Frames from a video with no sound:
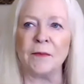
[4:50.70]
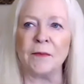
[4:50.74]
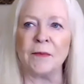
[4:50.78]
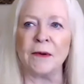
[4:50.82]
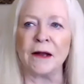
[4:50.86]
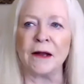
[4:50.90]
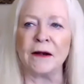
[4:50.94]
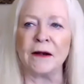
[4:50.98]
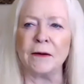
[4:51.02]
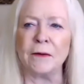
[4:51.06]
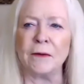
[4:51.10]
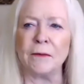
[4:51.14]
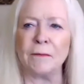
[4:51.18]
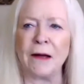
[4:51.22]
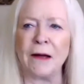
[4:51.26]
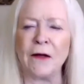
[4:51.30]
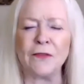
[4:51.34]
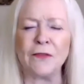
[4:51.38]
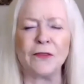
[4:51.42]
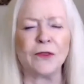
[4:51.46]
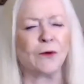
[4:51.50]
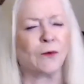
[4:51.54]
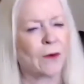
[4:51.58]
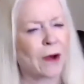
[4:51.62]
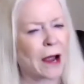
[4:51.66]
But
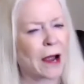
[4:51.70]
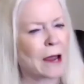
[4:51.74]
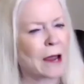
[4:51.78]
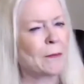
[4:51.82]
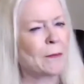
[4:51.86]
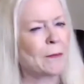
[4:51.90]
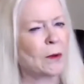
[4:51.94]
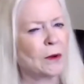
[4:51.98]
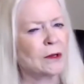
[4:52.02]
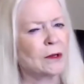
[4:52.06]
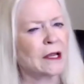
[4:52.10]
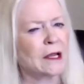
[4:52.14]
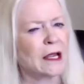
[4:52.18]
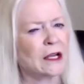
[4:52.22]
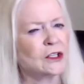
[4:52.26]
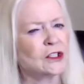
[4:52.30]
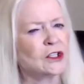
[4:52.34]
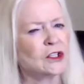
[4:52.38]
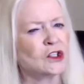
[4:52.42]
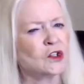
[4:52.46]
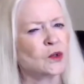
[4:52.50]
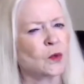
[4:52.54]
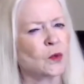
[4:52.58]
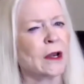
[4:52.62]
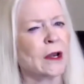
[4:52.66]
about the ripe old age
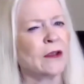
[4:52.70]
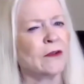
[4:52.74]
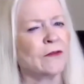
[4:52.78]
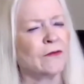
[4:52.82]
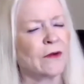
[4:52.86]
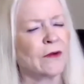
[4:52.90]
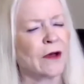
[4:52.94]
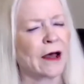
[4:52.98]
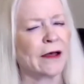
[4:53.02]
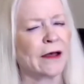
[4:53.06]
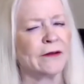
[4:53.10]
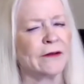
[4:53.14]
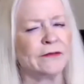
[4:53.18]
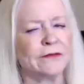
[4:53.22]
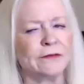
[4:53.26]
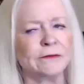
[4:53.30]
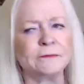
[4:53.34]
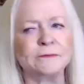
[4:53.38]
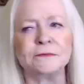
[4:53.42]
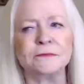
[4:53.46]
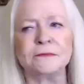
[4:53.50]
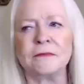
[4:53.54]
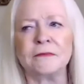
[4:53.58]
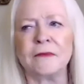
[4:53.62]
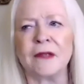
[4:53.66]
of 25,
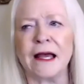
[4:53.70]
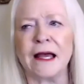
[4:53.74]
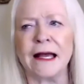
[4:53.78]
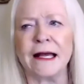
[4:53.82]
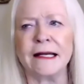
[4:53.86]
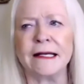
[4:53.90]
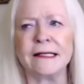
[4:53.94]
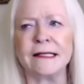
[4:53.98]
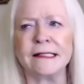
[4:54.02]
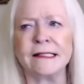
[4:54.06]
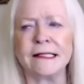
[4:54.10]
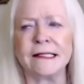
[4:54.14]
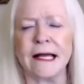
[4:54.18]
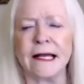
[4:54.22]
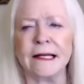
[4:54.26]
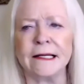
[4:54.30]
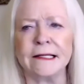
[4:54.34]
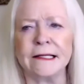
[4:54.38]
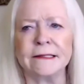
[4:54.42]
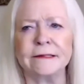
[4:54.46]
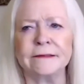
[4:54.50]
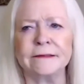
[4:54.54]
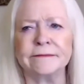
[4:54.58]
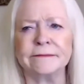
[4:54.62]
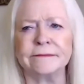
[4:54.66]
I
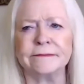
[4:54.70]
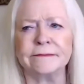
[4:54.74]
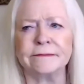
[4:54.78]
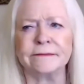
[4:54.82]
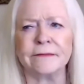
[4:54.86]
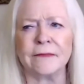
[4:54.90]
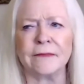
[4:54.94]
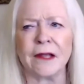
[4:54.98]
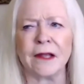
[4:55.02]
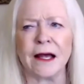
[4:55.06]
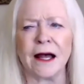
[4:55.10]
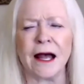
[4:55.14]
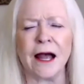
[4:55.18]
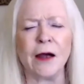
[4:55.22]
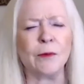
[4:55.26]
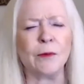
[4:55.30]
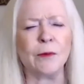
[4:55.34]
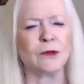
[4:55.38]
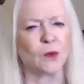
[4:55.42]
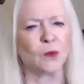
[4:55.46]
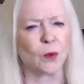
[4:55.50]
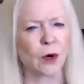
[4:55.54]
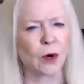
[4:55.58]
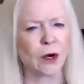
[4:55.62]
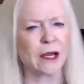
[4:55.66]
decided I
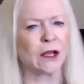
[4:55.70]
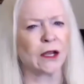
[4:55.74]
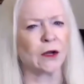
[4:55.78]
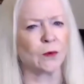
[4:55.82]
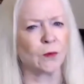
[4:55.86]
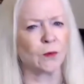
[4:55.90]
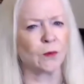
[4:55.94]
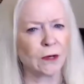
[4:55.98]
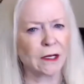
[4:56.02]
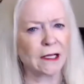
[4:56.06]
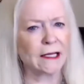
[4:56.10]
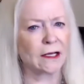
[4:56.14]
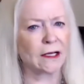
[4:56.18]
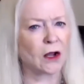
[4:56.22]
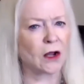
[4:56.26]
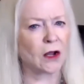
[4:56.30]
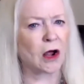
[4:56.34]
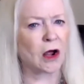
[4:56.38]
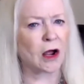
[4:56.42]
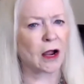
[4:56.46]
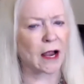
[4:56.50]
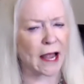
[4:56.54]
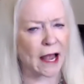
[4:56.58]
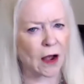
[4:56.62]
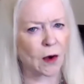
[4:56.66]
was working really
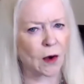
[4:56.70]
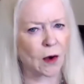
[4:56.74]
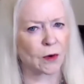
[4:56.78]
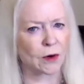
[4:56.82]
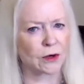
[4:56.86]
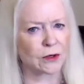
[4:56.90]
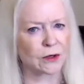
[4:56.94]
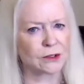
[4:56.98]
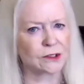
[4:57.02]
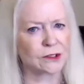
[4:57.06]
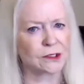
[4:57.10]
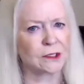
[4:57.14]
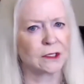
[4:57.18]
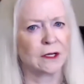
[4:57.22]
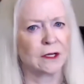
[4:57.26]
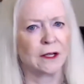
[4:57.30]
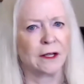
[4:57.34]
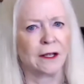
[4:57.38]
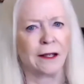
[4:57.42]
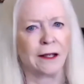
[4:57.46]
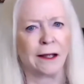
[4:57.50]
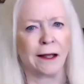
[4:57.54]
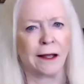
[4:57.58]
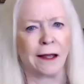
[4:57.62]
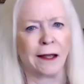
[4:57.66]
long hours
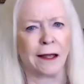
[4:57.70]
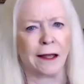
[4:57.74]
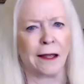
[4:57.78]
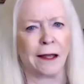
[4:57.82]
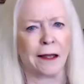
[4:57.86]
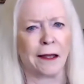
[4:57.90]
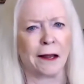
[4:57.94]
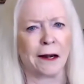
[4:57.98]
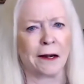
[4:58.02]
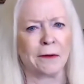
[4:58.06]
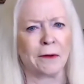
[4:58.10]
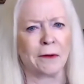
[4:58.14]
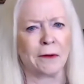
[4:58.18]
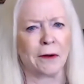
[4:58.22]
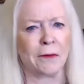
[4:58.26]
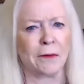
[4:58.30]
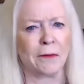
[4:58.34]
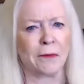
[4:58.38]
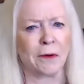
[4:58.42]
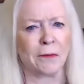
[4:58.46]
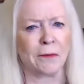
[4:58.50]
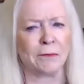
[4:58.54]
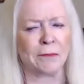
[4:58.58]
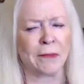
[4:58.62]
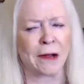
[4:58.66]
and
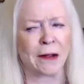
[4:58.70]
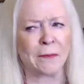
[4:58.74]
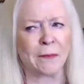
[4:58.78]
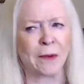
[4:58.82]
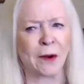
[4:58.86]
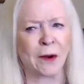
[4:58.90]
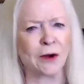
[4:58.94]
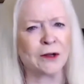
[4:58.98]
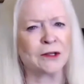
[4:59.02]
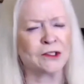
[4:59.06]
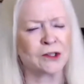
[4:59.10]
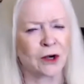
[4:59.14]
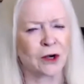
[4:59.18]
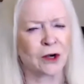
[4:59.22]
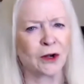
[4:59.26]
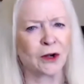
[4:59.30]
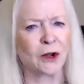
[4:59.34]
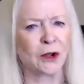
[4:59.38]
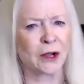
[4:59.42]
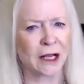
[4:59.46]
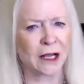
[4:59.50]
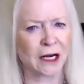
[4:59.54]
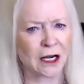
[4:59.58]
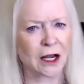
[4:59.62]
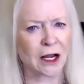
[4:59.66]
my parents started
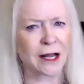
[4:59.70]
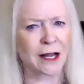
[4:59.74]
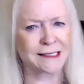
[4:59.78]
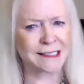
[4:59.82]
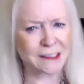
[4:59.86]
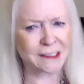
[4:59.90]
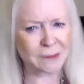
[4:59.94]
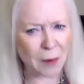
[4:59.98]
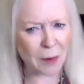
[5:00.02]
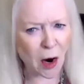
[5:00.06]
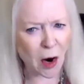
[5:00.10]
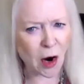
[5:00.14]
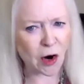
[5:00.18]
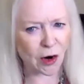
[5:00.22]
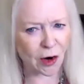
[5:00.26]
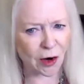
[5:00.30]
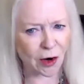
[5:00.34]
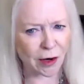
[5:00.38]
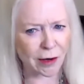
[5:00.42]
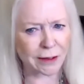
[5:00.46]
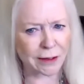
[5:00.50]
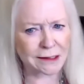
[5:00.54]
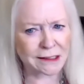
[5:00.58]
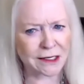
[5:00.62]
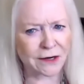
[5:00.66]
looking a lot
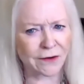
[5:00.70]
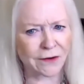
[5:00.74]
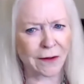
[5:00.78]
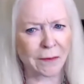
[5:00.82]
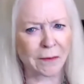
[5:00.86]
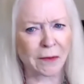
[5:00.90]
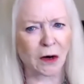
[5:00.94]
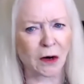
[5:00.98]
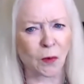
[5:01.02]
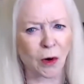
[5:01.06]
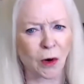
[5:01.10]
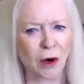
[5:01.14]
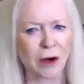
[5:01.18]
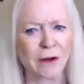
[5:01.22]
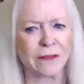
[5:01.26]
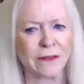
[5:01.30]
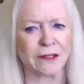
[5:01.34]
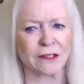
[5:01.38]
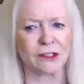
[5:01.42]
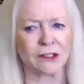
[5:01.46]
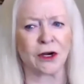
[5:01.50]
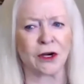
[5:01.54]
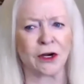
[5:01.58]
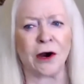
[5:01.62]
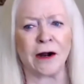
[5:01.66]
smarter. I said, if I'm going to work
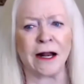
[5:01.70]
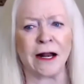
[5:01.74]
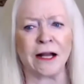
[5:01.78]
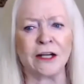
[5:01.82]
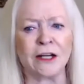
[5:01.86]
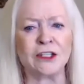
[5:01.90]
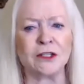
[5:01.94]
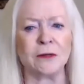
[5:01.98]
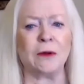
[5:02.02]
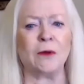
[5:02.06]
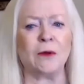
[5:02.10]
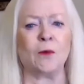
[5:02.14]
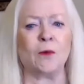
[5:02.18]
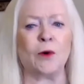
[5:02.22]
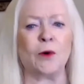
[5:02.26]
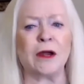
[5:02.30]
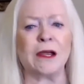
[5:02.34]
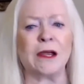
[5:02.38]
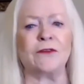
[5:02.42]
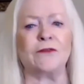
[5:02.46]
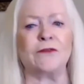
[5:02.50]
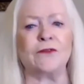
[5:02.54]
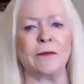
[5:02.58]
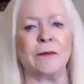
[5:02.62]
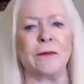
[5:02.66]
this hard, I should be
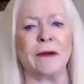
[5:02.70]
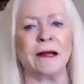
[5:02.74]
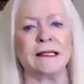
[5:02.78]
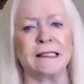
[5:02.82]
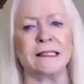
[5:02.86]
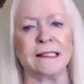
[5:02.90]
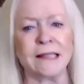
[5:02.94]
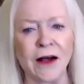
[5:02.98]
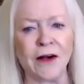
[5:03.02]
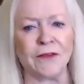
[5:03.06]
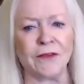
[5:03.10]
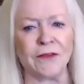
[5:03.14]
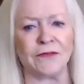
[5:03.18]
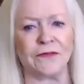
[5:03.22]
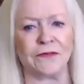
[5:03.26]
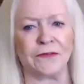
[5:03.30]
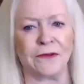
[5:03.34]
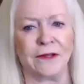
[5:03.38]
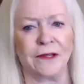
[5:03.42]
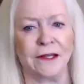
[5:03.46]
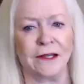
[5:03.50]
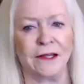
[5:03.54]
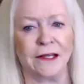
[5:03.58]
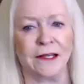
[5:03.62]
working for myself,